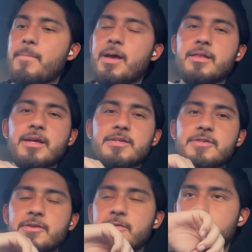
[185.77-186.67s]

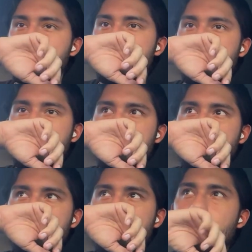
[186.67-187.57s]
Elixir,
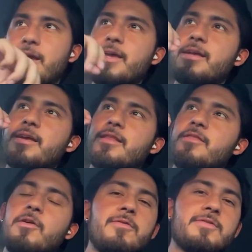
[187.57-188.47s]
I get
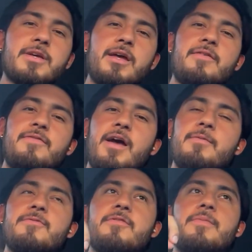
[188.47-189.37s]
those kind of
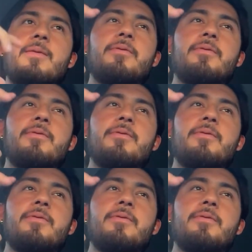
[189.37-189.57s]
vibes from that,